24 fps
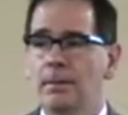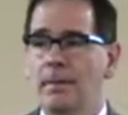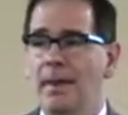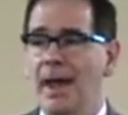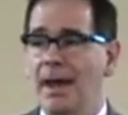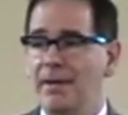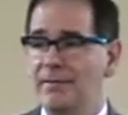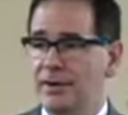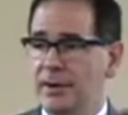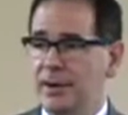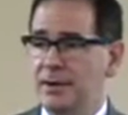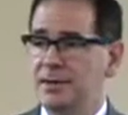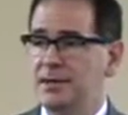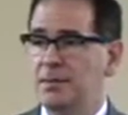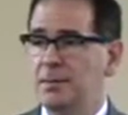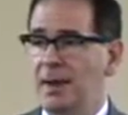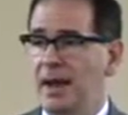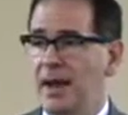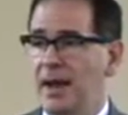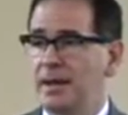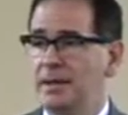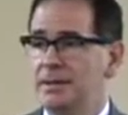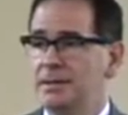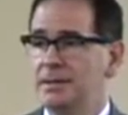
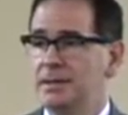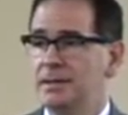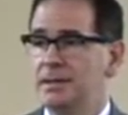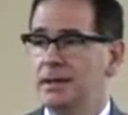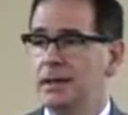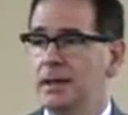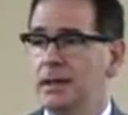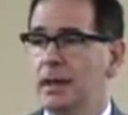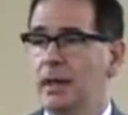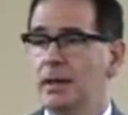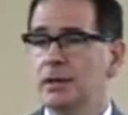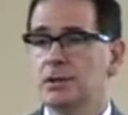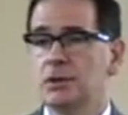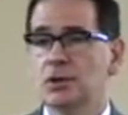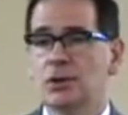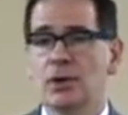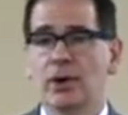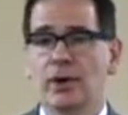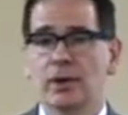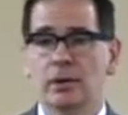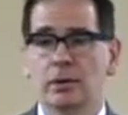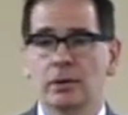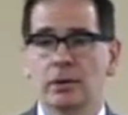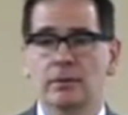evidence-based is
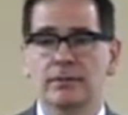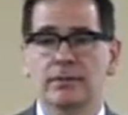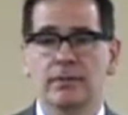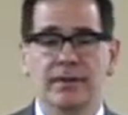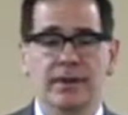critical